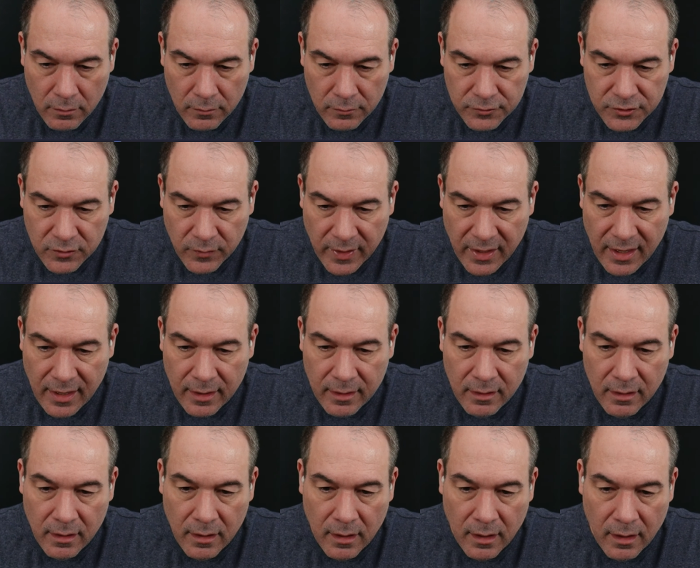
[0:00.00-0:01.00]
So we got
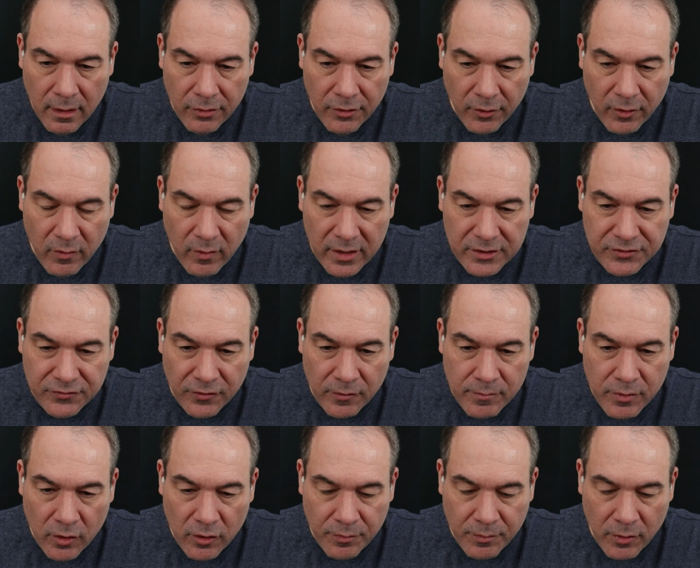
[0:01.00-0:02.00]
the request for
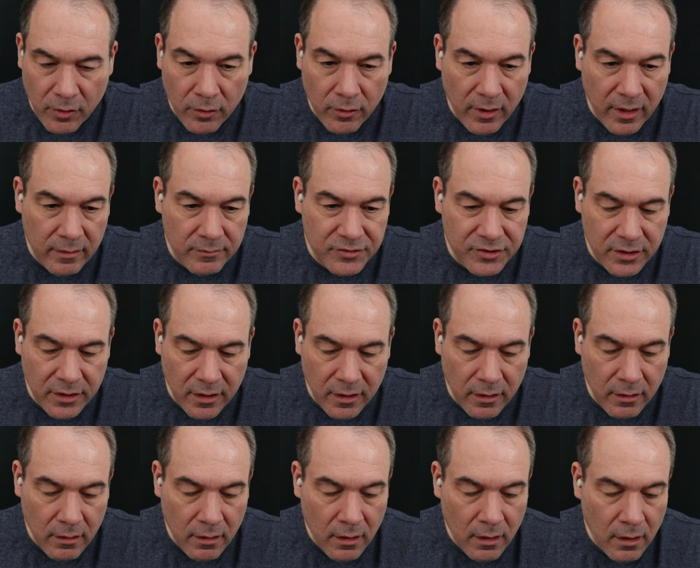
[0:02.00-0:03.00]
both programs
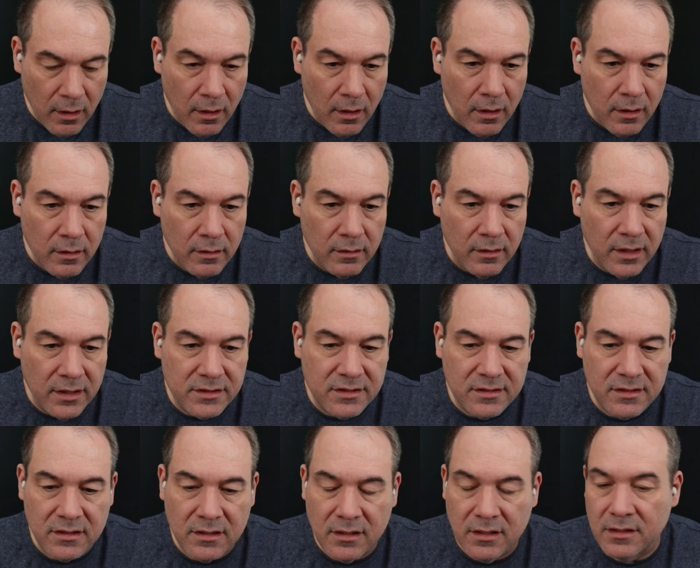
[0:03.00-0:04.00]
here.
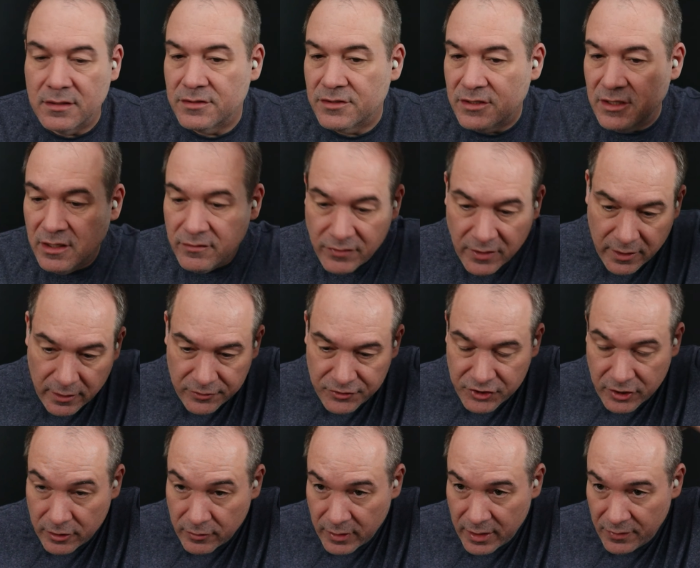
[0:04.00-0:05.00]
Let's see if it can
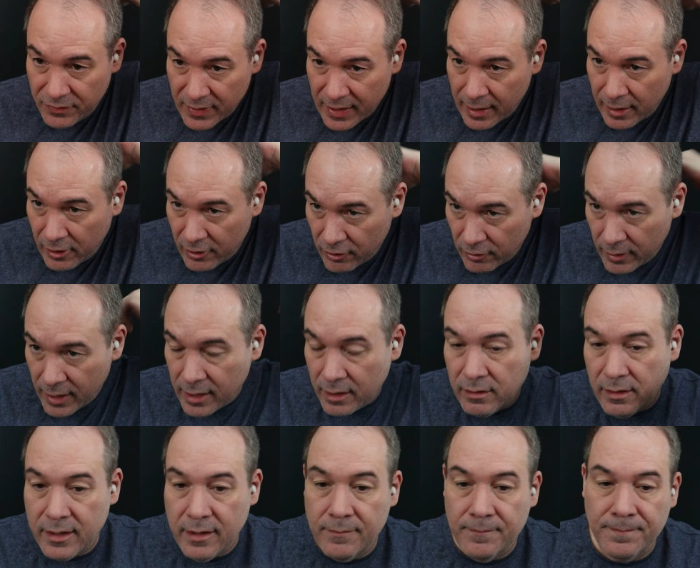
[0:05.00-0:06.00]
generate that
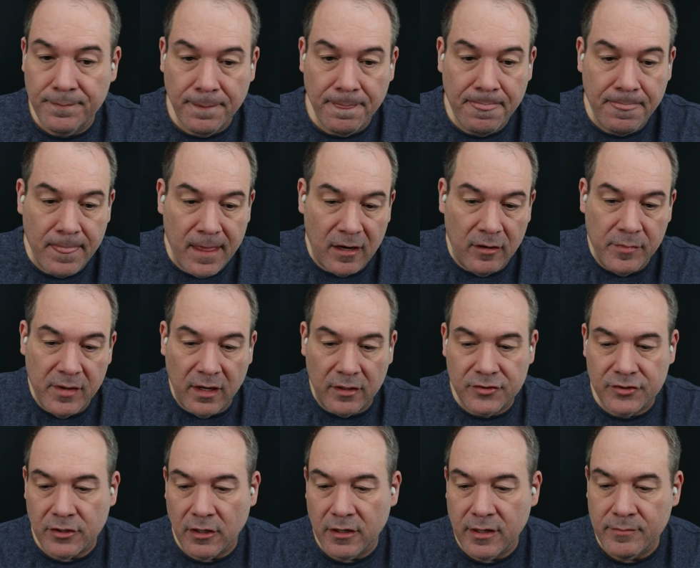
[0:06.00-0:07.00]
correctly. That'll be our
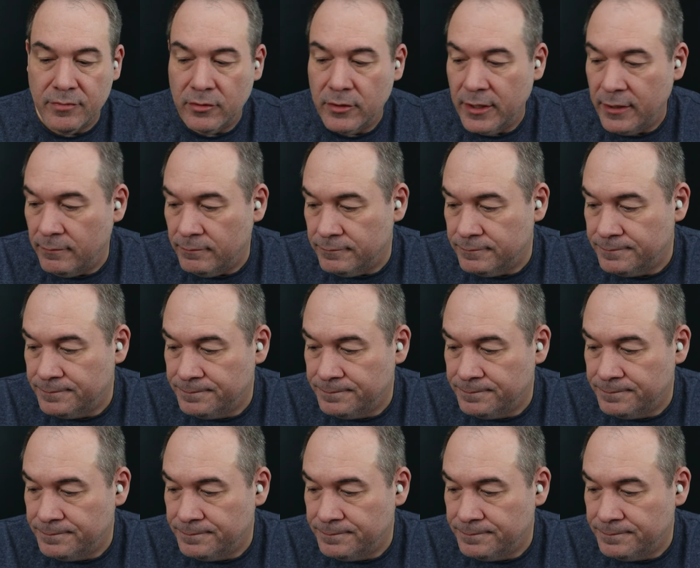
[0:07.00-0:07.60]
starting point.